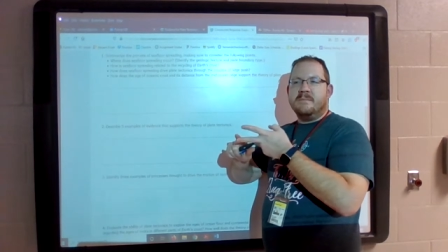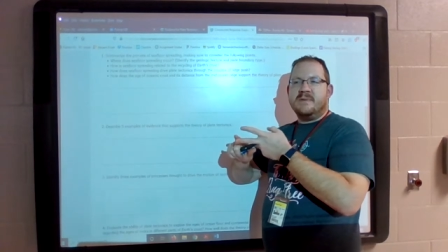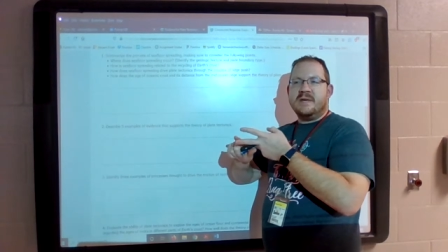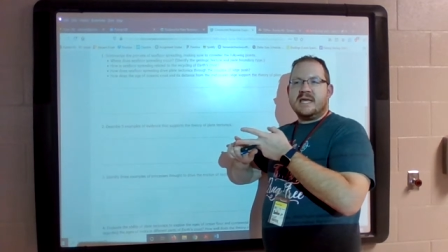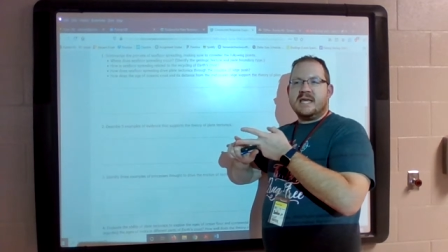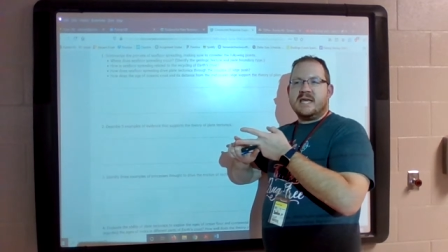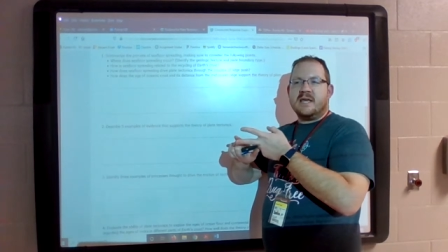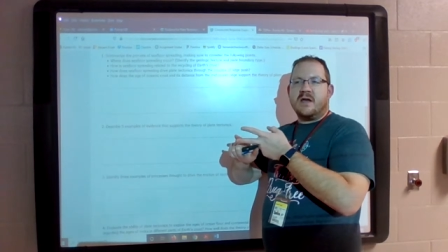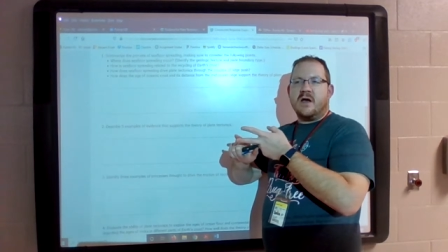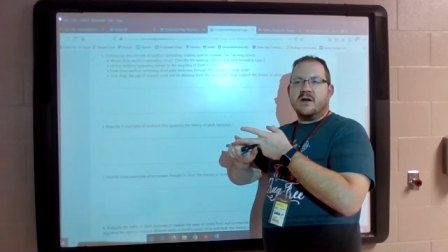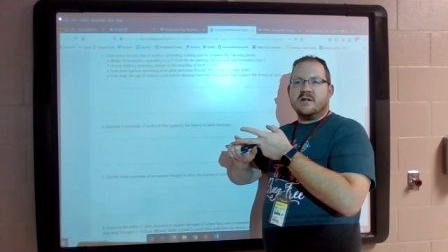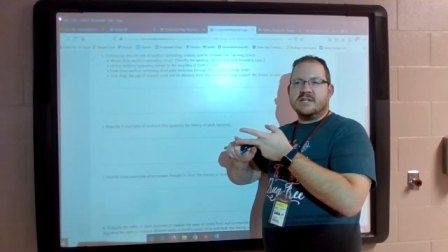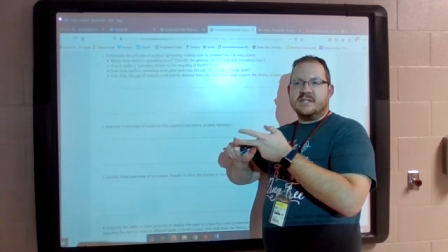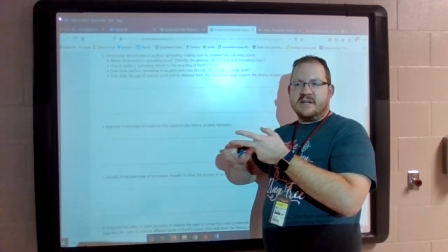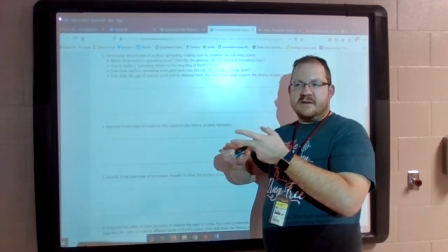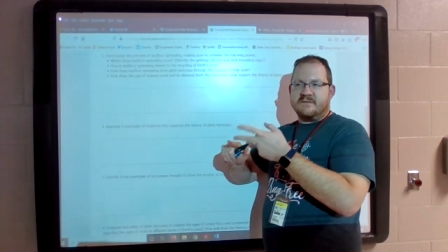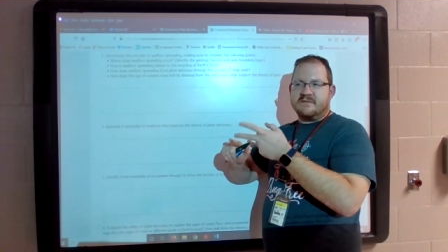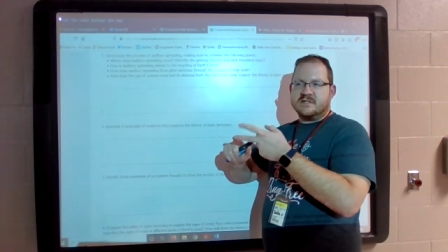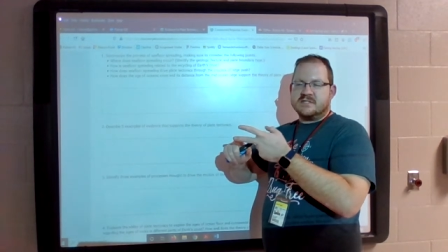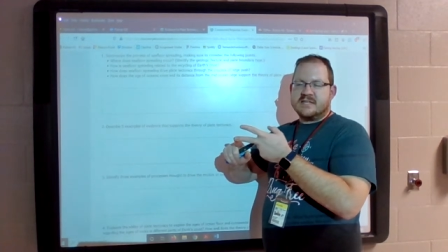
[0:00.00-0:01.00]
be on
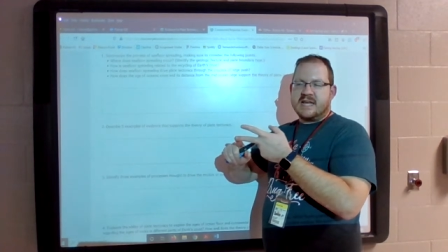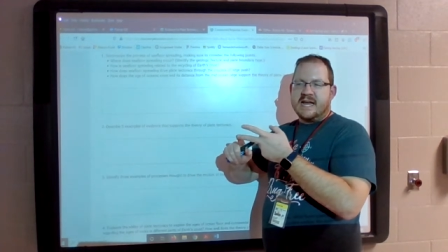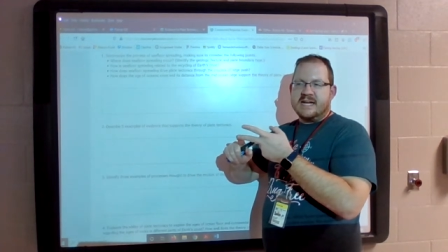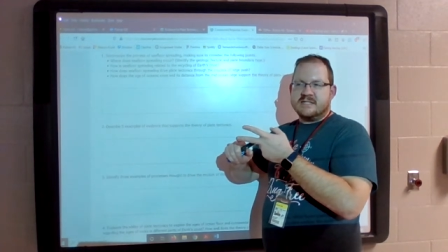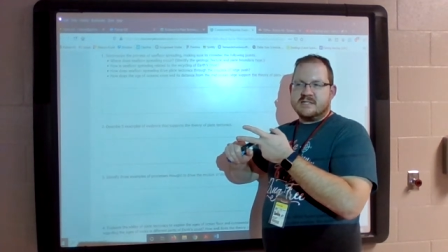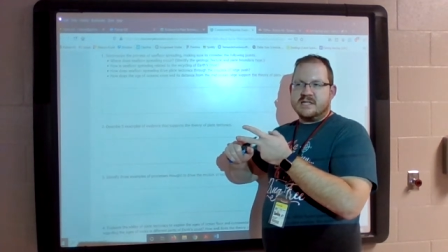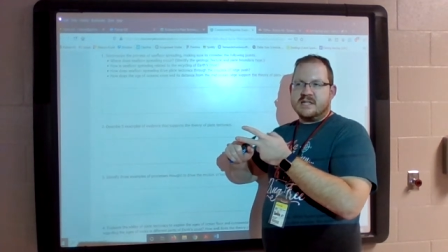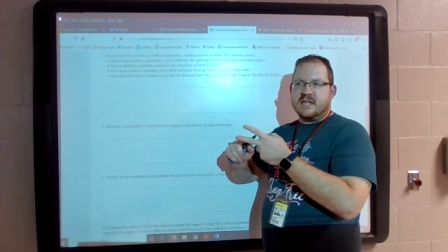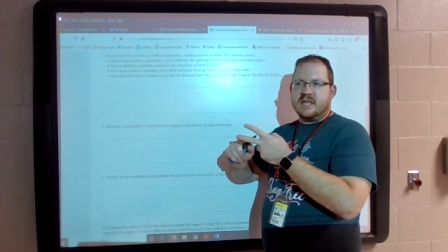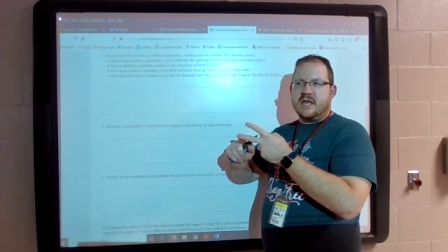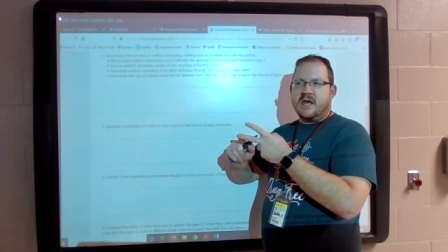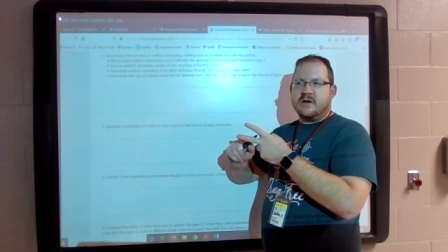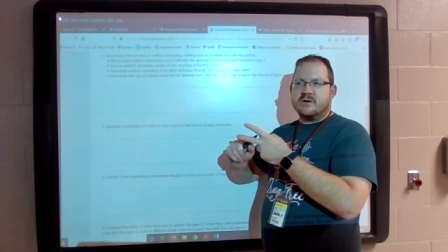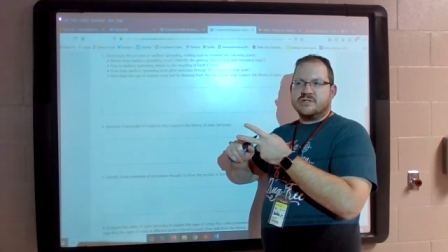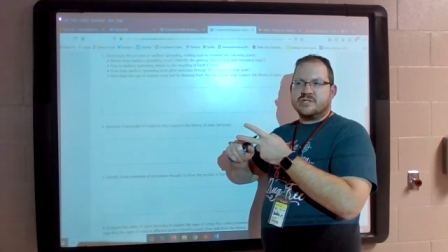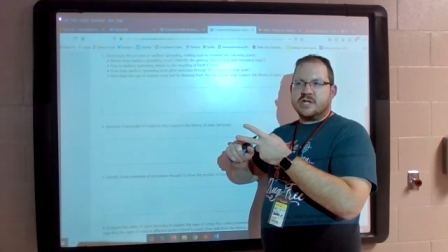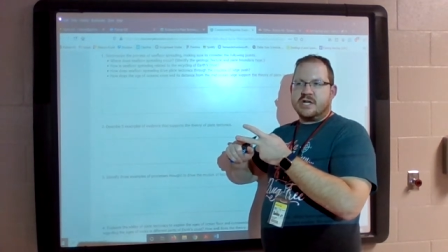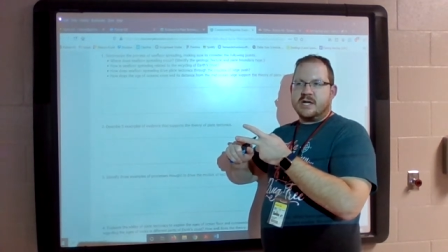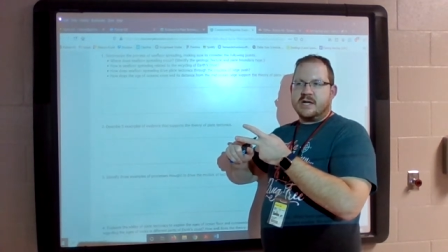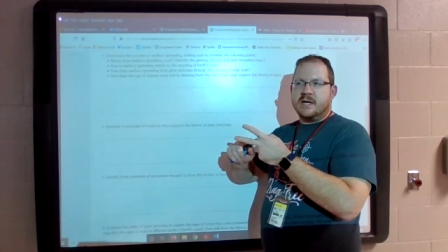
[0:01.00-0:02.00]
different sides of the
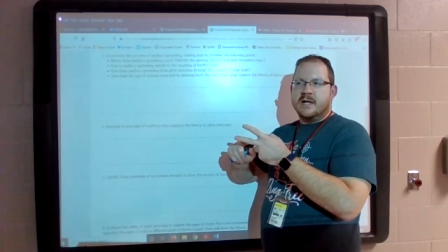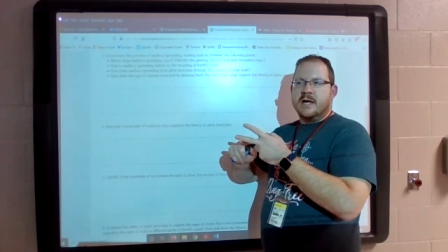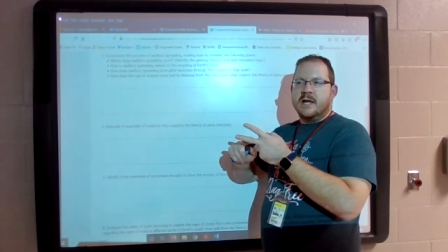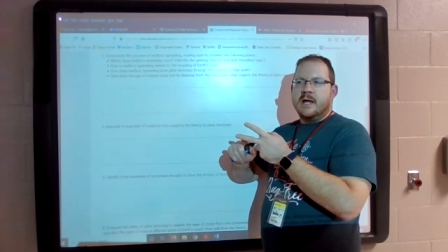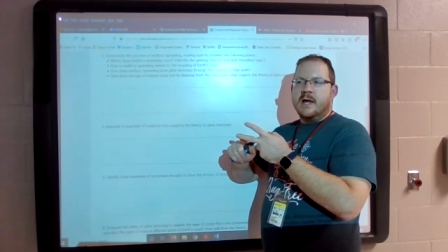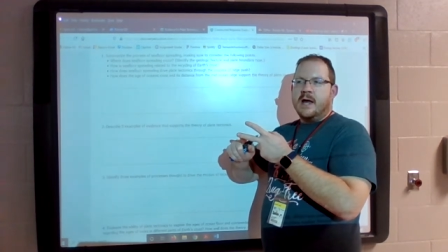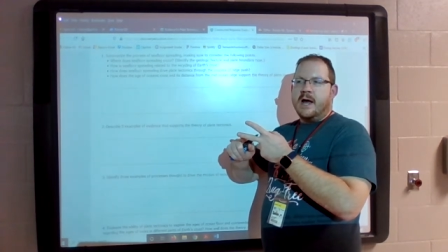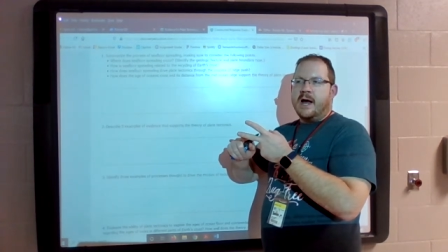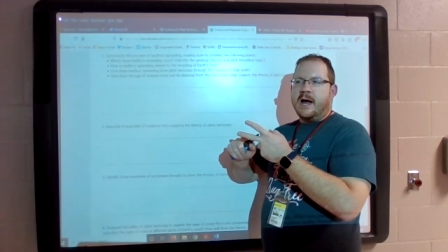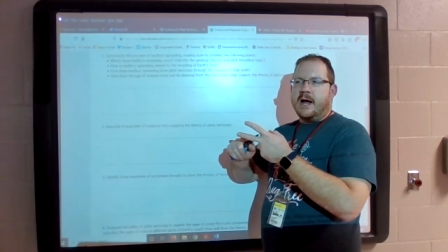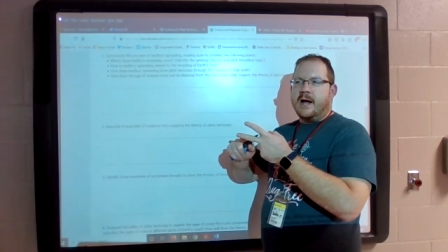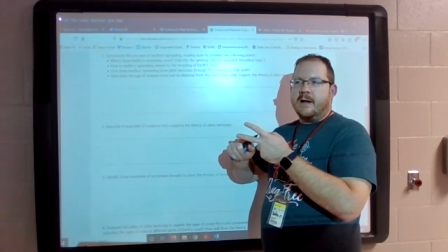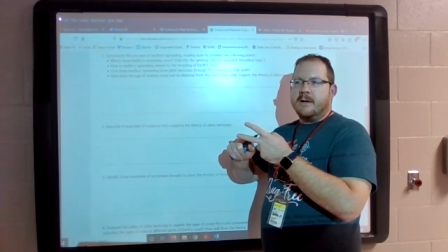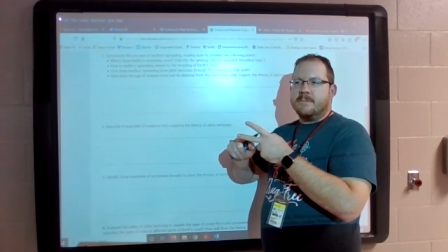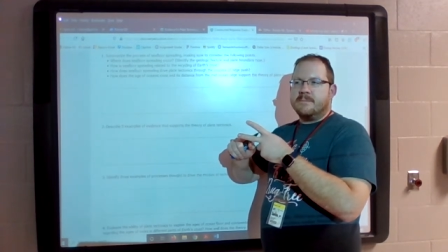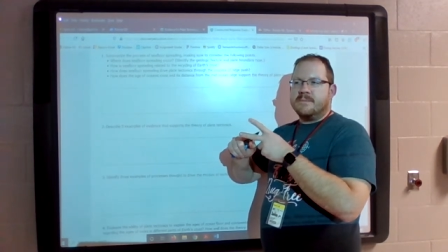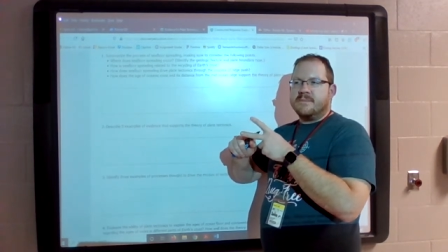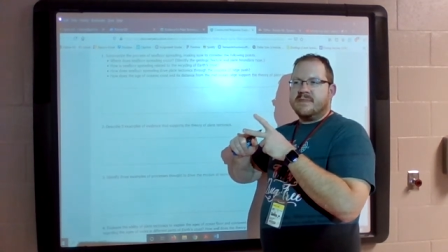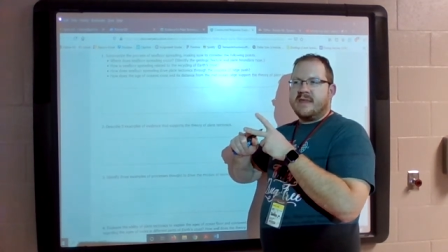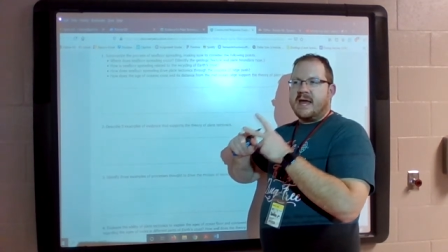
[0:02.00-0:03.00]
ocean
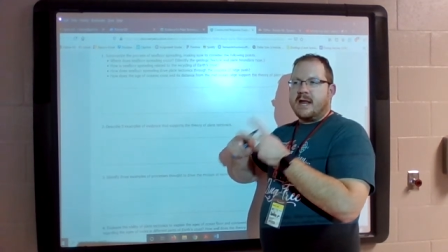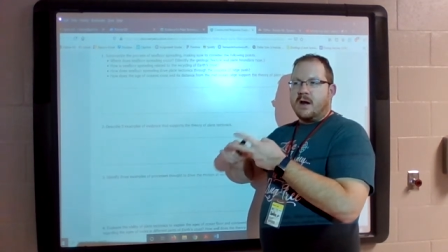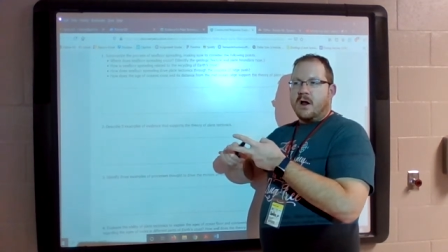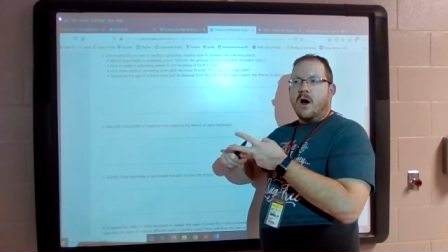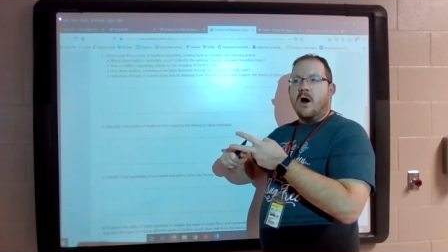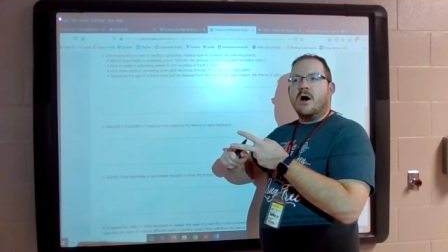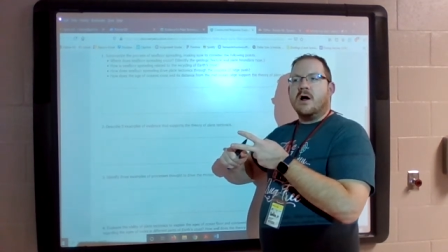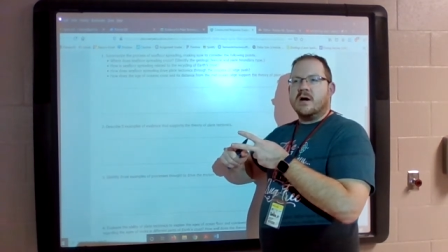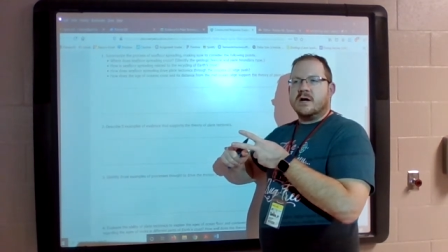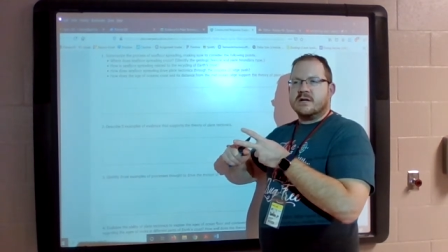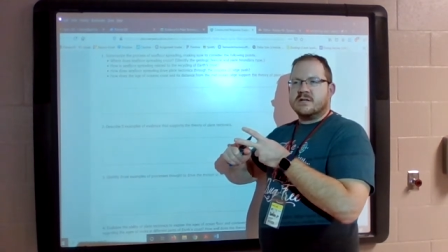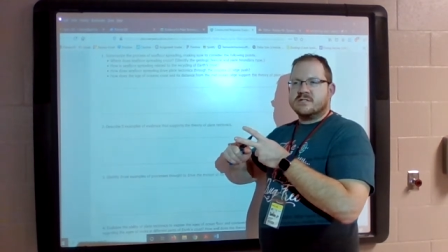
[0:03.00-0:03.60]
um, that are.